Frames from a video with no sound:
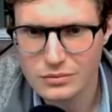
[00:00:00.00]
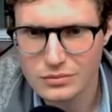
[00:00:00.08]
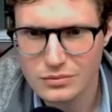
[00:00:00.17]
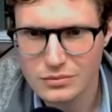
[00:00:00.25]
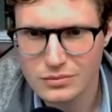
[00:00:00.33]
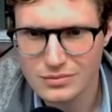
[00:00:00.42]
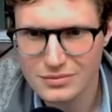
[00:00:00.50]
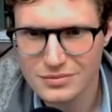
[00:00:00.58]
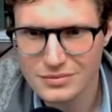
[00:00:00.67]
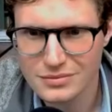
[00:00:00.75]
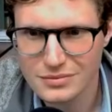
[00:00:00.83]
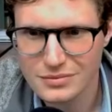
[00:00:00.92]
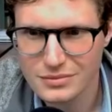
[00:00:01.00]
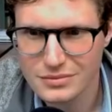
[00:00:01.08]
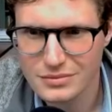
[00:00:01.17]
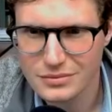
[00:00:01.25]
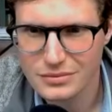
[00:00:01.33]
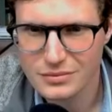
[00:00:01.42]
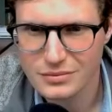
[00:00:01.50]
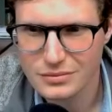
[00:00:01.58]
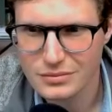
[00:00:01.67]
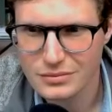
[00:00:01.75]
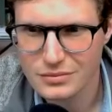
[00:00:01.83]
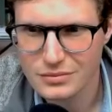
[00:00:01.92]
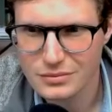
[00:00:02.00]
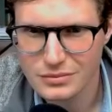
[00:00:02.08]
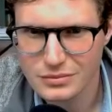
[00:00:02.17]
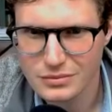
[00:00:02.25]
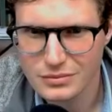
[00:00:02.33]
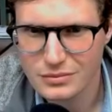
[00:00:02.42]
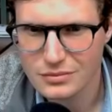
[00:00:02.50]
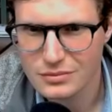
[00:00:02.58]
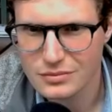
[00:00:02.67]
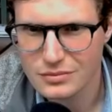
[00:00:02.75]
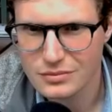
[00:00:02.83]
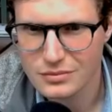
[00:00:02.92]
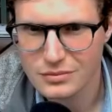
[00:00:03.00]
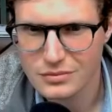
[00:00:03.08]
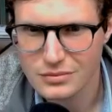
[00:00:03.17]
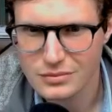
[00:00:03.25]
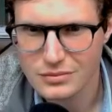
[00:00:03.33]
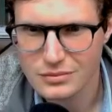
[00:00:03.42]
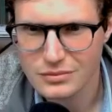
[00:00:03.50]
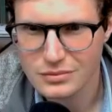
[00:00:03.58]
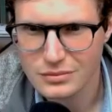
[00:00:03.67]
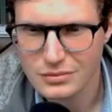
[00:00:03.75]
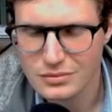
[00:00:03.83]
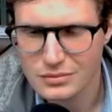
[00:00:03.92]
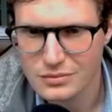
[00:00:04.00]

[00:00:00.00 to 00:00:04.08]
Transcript: This person isn't speaking.